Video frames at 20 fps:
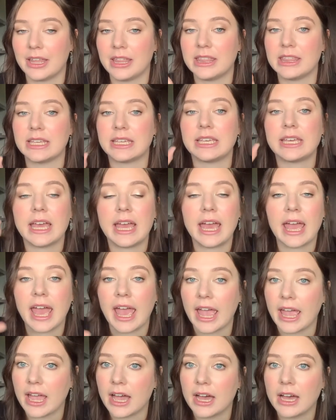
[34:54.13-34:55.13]
The
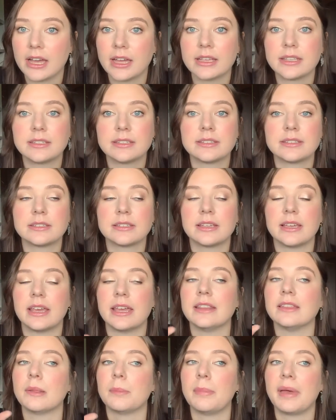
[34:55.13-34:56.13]
chaos
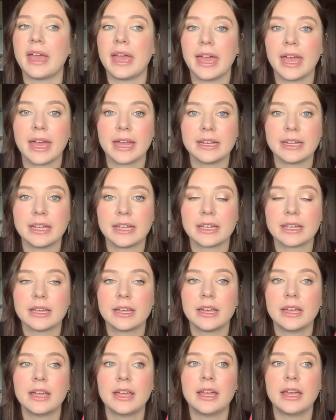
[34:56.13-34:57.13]
and the panic
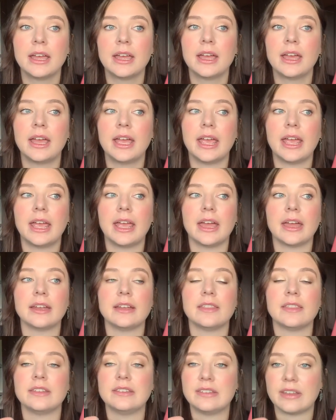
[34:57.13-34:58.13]

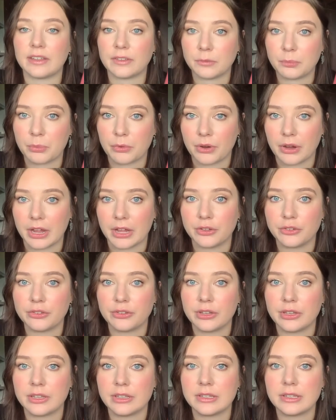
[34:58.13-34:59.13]
and the
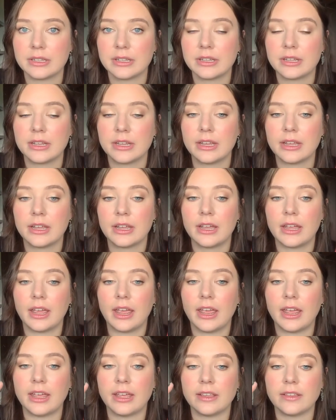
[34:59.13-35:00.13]
desperation
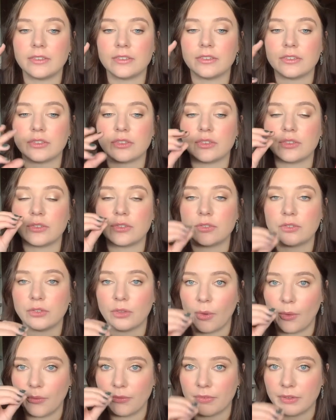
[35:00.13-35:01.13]
is
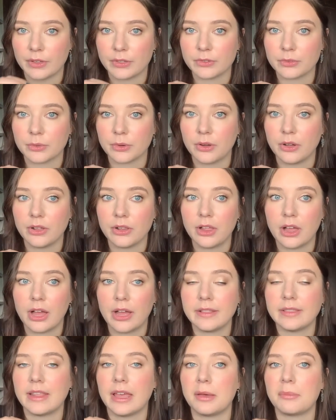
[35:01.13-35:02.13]
so visceral
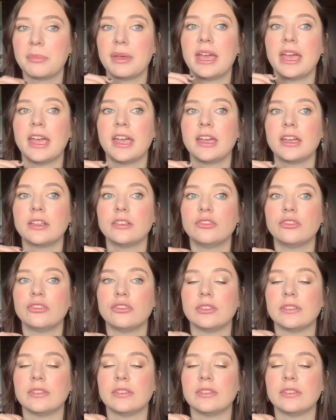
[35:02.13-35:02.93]
on that page